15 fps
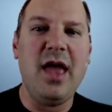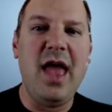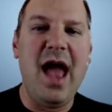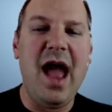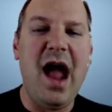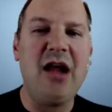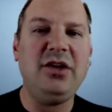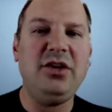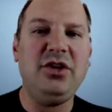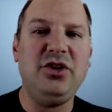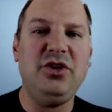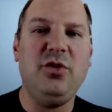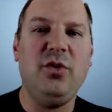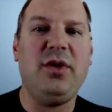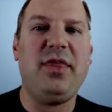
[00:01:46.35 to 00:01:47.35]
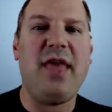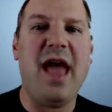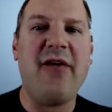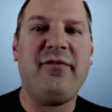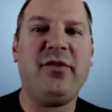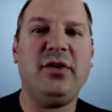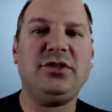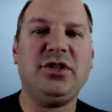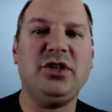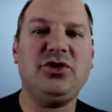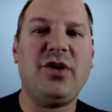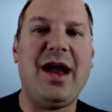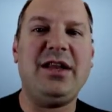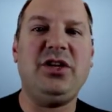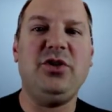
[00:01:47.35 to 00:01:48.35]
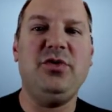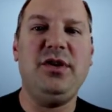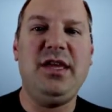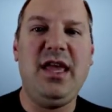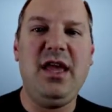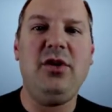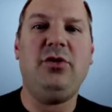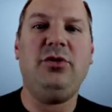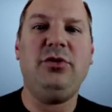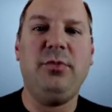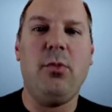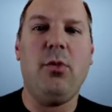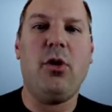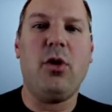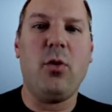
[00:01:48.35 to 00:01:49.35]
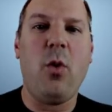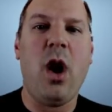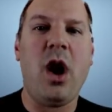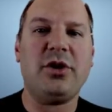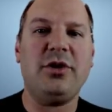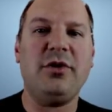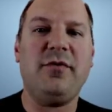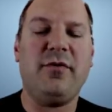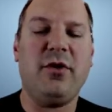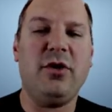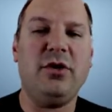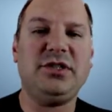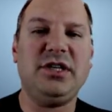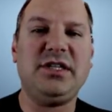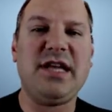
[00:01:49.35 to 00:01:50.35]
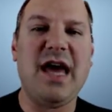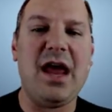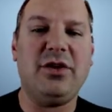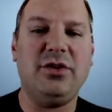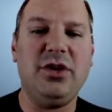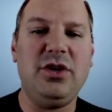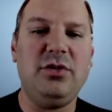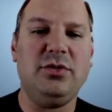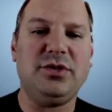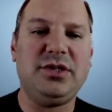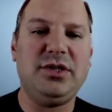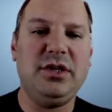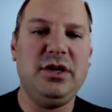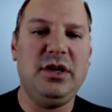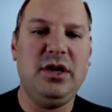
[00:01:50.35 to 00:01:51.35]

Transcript: had to do with efforts to try to yield more water for societal use.